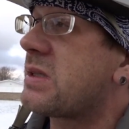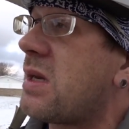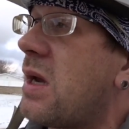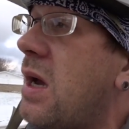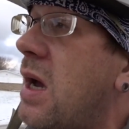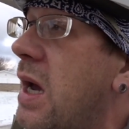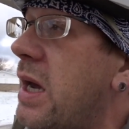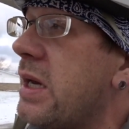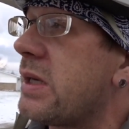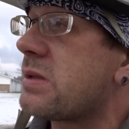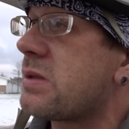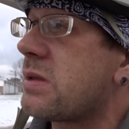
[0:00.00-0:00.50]

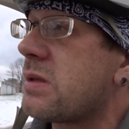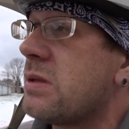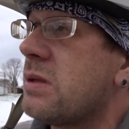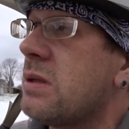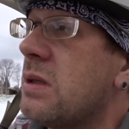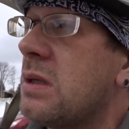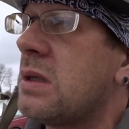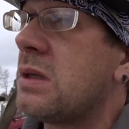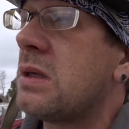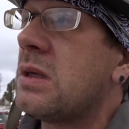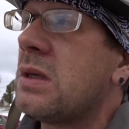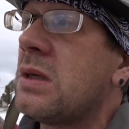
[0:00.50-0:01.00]
size, so,
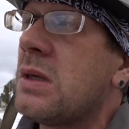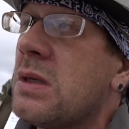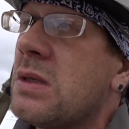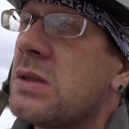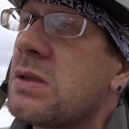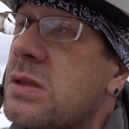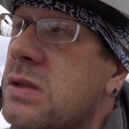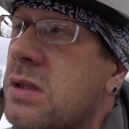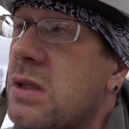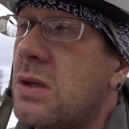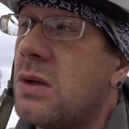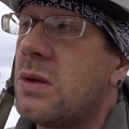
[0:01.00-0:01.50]

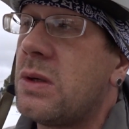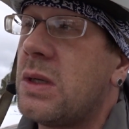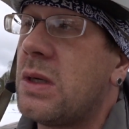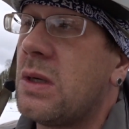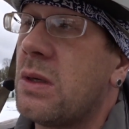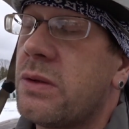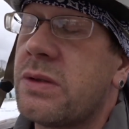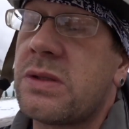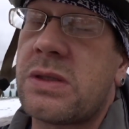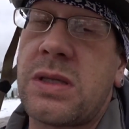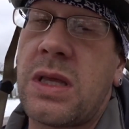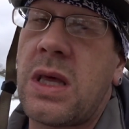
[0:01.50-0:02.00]
you
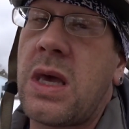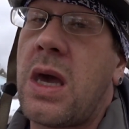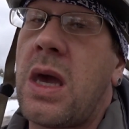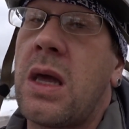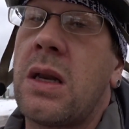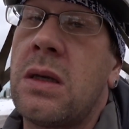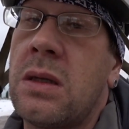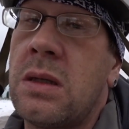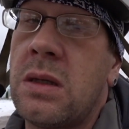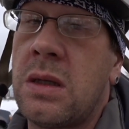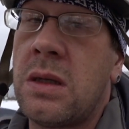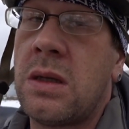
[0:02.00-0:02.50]
know, there's
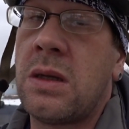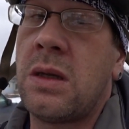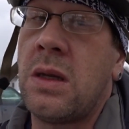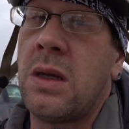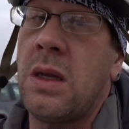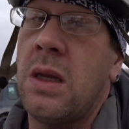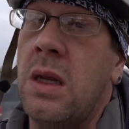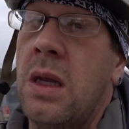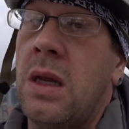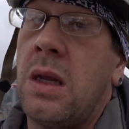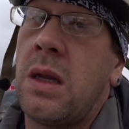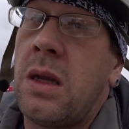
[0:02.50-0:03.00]
that.
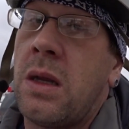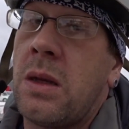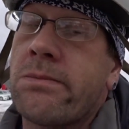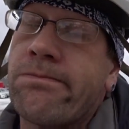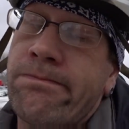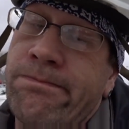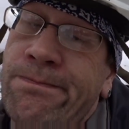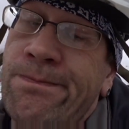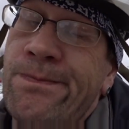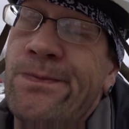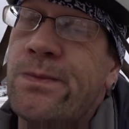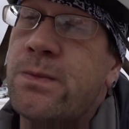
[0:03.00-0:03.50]

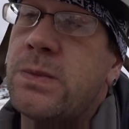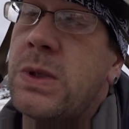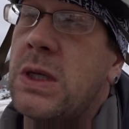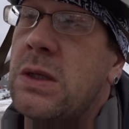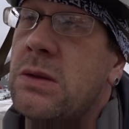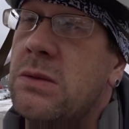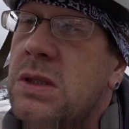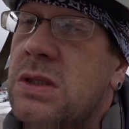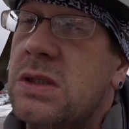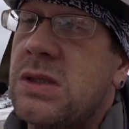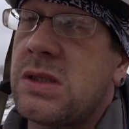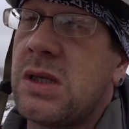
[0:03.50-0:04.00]
But
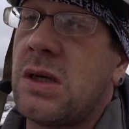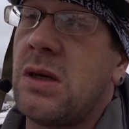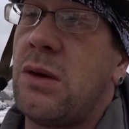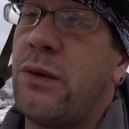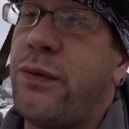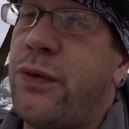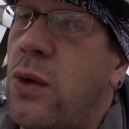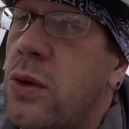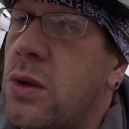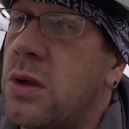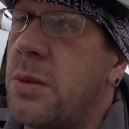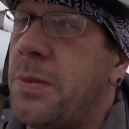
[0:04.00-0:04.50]
still,
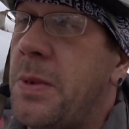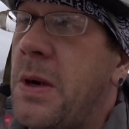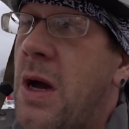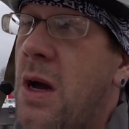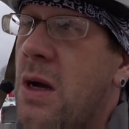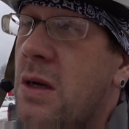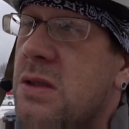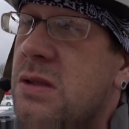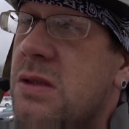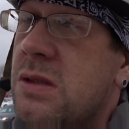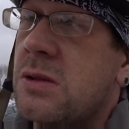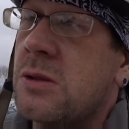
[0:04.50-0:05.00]
four hundred
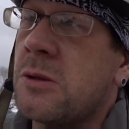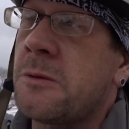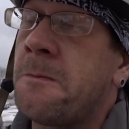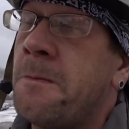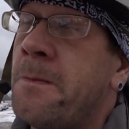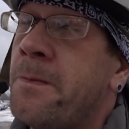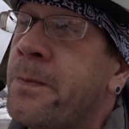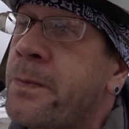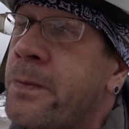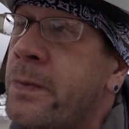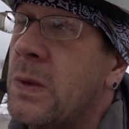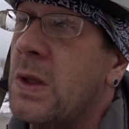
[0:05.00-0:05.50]
bucks,
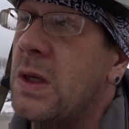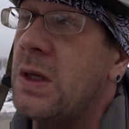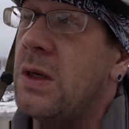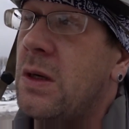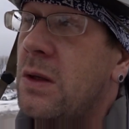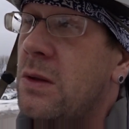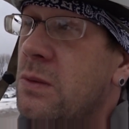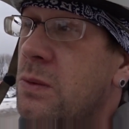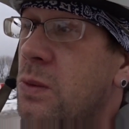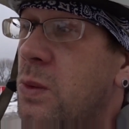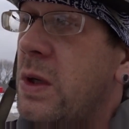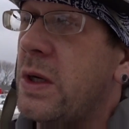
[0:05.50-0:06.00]
you
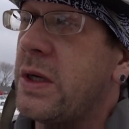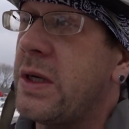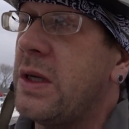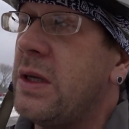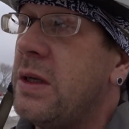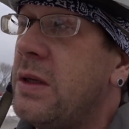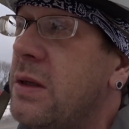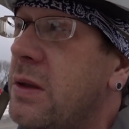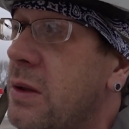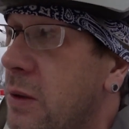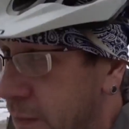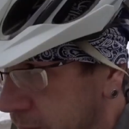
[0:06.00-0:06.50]
know, what can
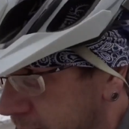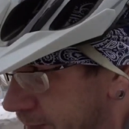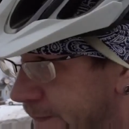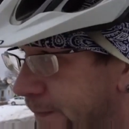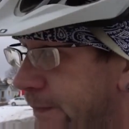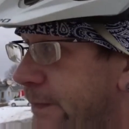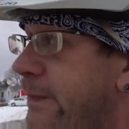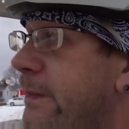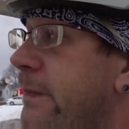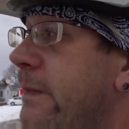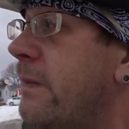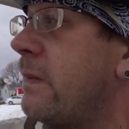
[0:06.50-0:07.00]
you do?
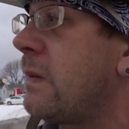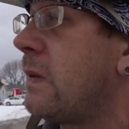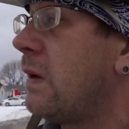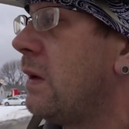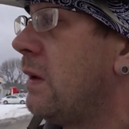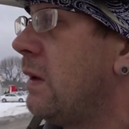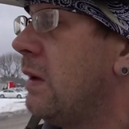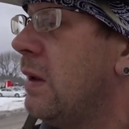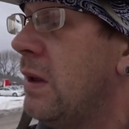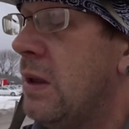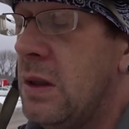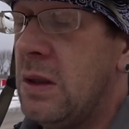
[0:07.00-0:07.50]

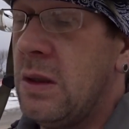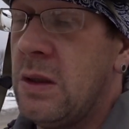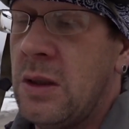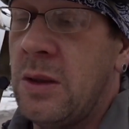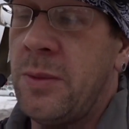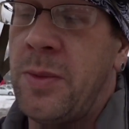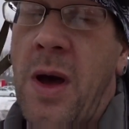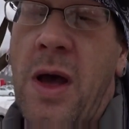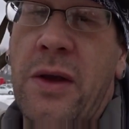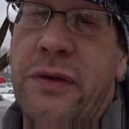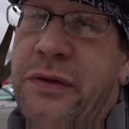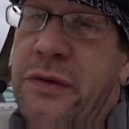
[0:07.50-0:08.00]

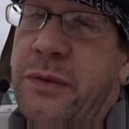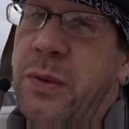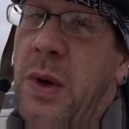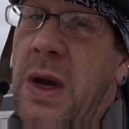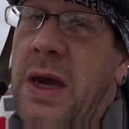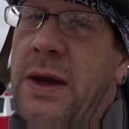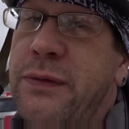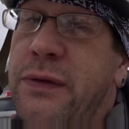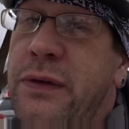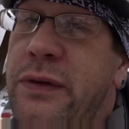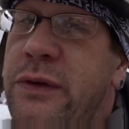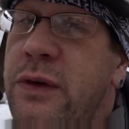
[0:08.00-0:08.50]
Boss's
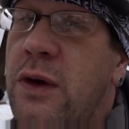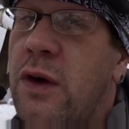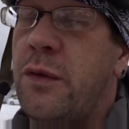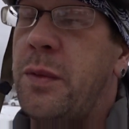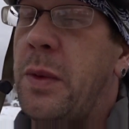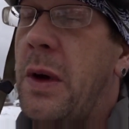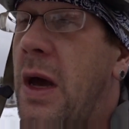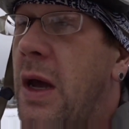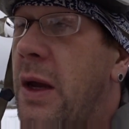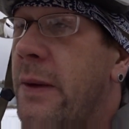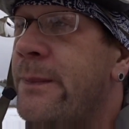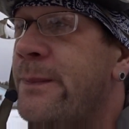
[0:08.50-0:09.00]
wife just drove
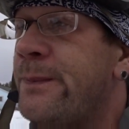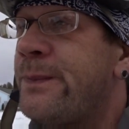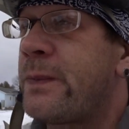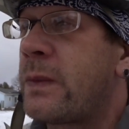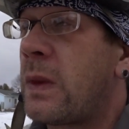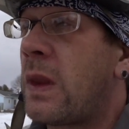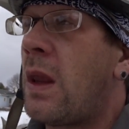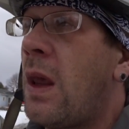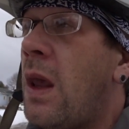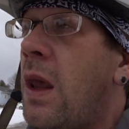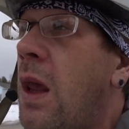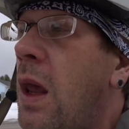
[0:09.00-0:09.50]
by.
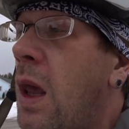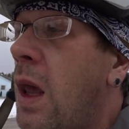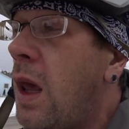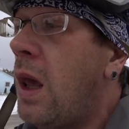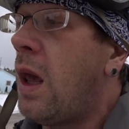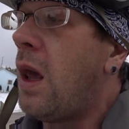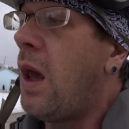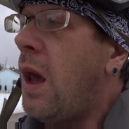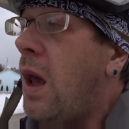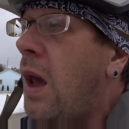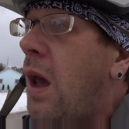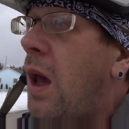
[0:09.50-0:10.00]

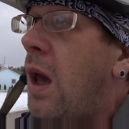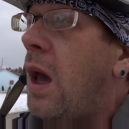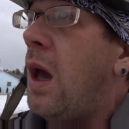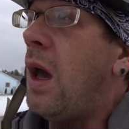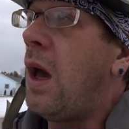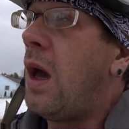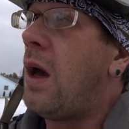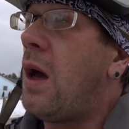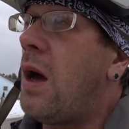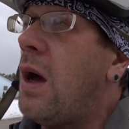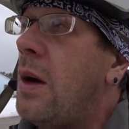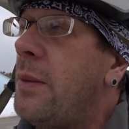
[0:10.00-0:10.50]

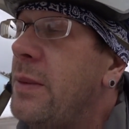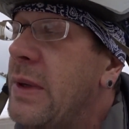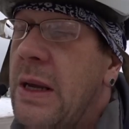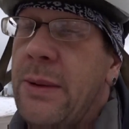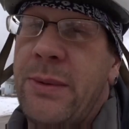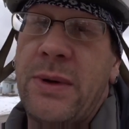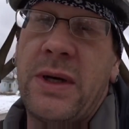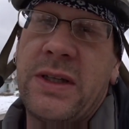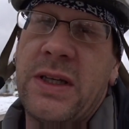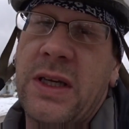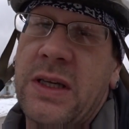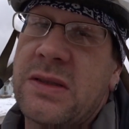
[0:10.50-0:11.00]
Um, now
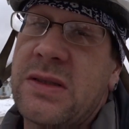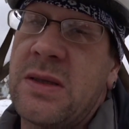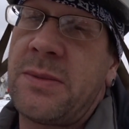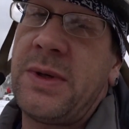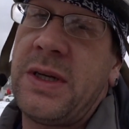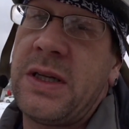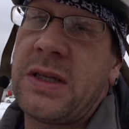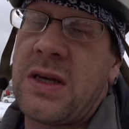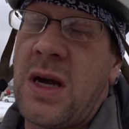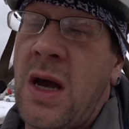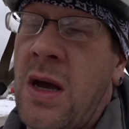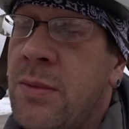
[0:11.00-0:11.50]
we gotta get
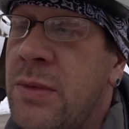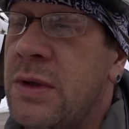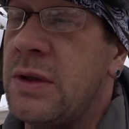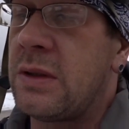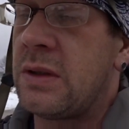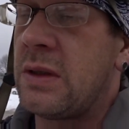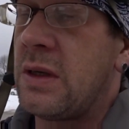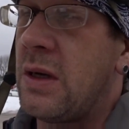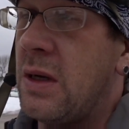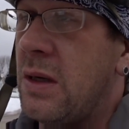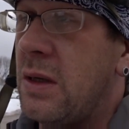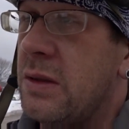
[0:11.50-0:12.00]
somebody to come
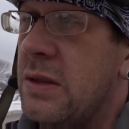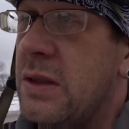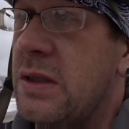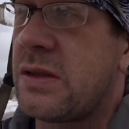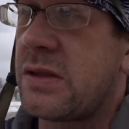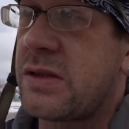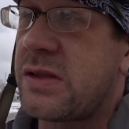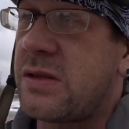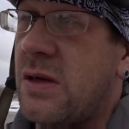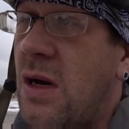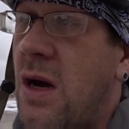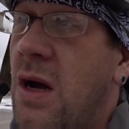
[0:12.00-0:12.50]
and uh,
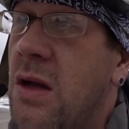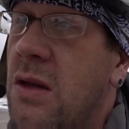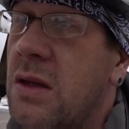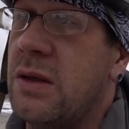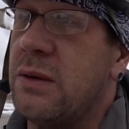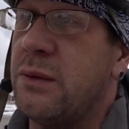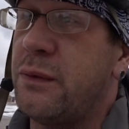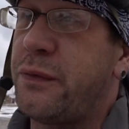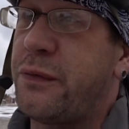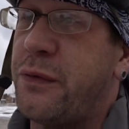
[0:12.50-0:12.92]
install it,